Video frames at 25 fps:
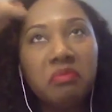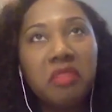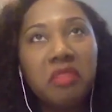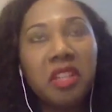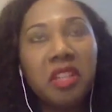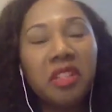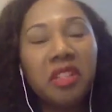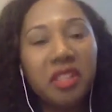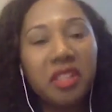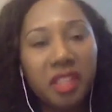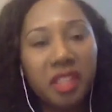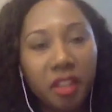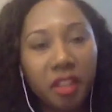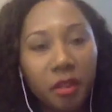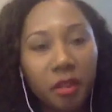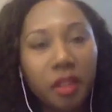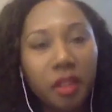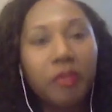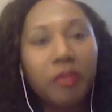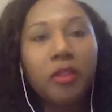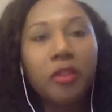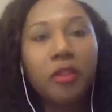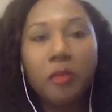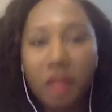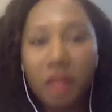consider
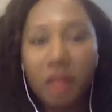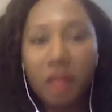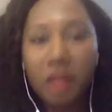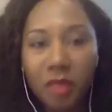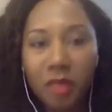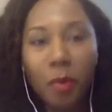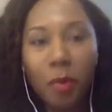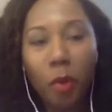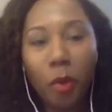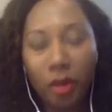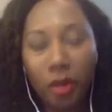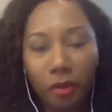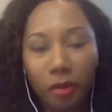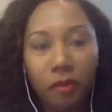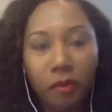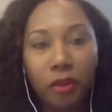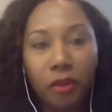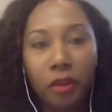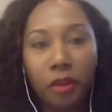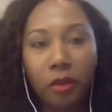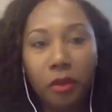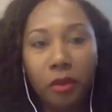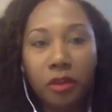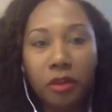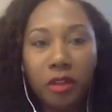it from this point of
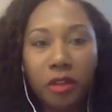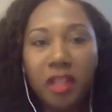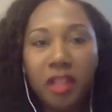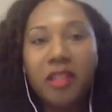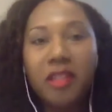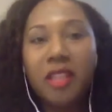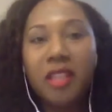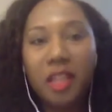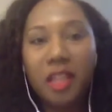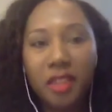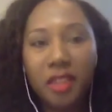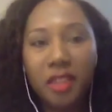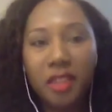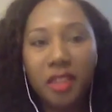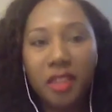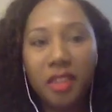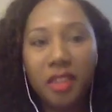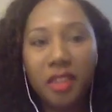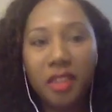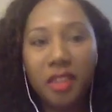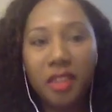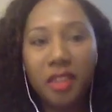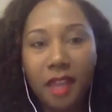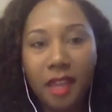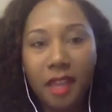view. You can say things like that.